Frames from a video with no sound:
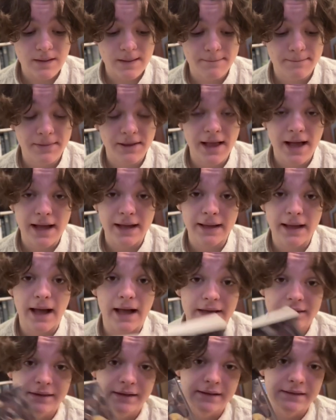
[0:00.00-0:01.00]
But
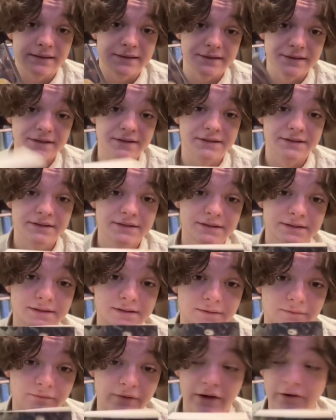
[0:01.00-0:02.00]
I think this is
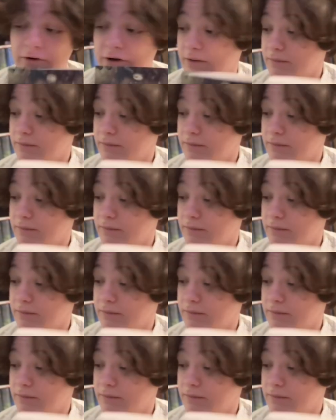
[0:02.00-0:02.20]
very